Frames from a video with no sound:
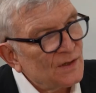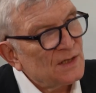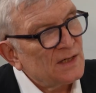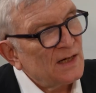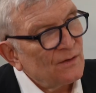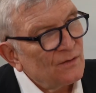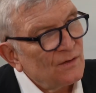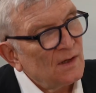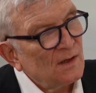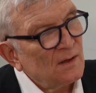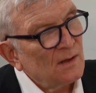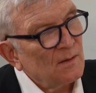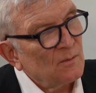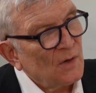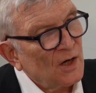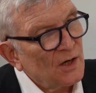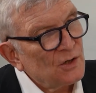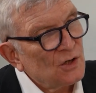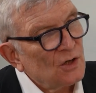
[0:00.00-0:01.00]
a safety
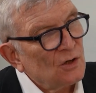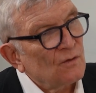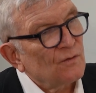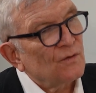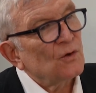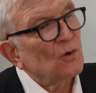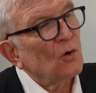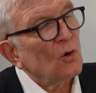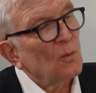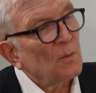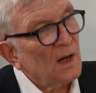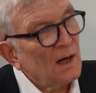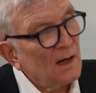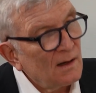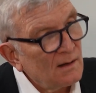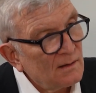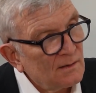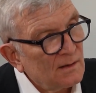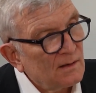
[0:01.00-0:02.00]
margin of
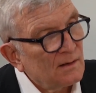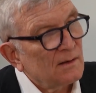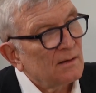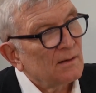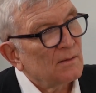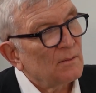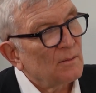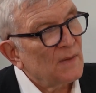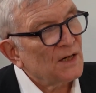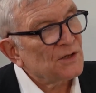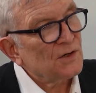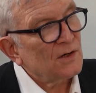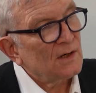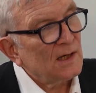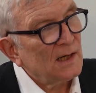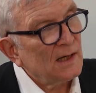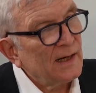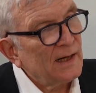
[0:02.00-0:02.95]
normal muscular